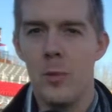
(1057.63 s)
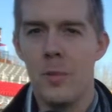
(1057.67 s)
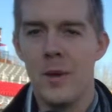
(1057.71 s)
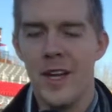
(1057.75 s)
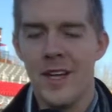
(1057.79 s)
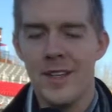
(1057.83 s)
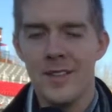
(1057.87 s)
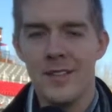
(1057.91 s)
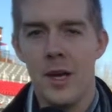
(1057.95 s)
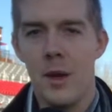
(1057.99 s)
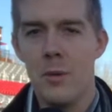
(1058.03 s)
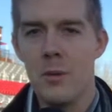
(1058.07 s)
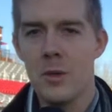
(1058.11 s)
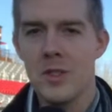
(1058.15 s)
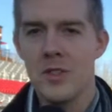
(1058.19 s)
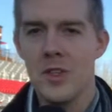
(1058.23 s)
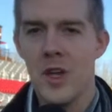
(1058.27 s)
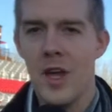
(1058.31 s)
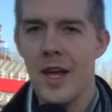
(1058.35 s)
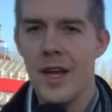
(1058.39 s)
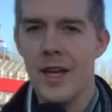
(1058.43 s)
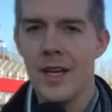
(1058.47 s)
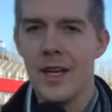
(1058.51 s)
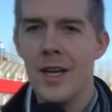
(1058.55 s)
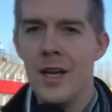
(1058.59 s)
But as I was
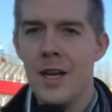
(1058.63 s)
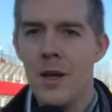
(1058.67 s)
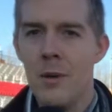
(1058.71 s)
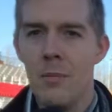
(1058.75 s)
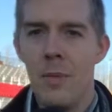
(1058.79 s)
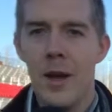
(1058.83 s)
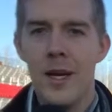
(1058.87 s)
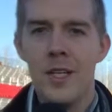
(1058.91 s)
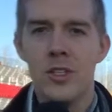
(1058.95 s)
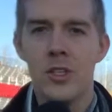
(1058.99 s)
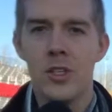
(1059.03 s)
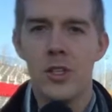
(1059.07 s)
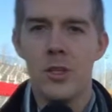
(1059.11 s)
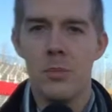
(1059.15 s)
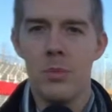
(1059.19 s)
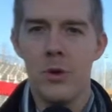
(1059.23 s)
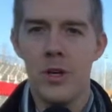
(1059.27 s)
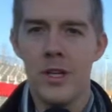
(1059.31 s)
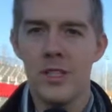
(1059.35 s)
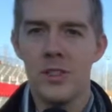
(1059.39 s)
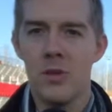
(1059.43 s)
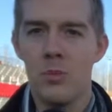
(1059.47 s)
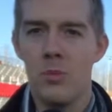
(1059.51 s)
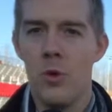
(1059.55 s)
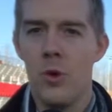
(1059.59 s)
saying, make sure you
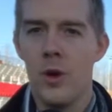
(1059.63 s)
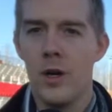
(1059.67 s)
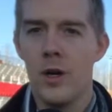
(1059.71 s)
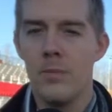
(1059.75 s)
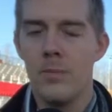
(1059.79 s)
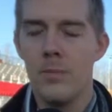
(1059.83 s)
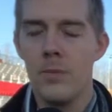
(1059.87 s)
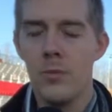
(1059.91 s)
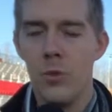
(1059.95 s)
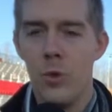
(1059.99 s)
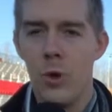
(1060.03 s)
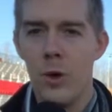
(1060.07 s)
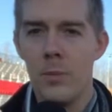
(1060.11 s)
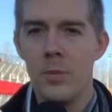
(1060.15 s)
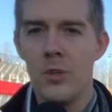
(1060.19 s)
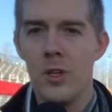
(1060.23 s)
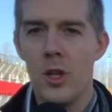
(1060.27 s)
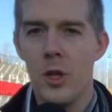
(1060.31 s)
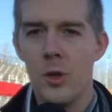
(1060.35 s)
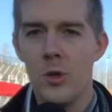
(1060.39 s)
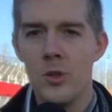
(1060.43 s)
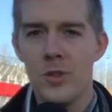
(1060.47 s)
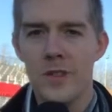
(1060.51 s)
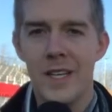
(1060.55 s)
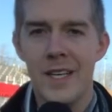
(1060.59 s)
bring some more warm
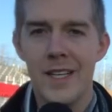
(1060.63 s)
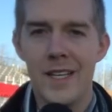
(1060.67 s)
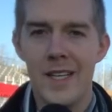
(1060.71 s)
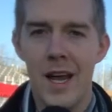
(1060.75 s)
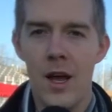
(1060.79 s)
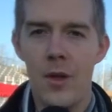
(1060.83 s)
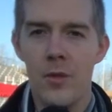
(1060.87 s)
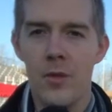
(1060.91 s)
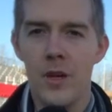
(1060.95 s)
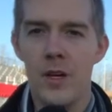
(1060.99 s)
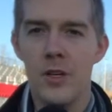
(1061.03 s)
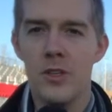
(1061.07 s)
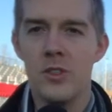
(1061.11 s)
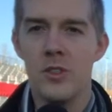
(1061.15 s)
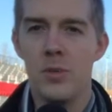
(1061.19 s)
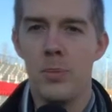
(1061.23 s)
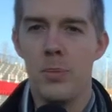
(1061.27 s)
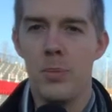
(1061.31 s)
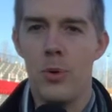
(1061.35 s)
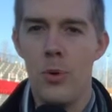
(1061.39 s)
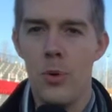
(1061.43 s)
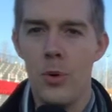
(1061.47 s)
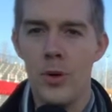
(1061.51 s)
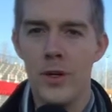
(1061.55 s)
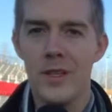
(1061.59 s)
clothes, get down there,
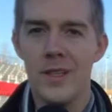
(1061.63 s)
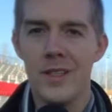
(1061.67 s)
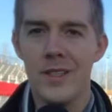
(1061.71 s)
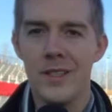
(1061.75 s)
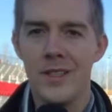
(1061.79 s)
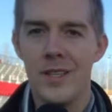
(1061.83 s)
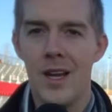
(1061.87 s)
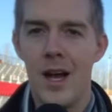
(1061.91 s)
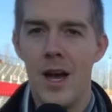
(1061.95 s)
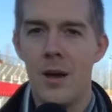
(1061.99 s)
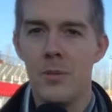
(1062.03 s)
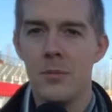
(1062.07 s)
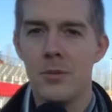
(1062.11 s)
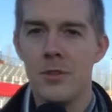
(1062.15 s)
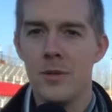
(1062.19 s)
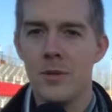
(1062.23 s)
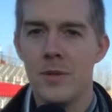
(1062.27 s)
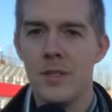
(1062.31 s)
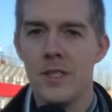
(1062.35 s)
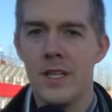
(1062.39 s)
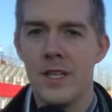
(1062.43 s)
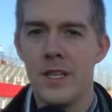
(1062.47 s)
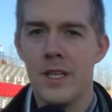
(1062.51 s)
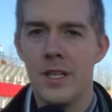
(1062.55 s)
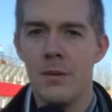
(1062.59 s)
support this Thompson
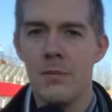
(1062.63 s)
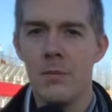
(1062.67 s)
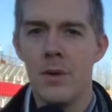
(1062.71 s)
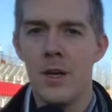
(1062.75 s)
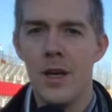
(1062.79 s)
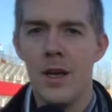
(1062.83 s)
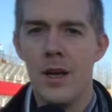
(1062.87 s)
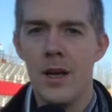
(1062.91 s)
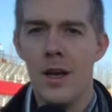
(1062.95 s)
team.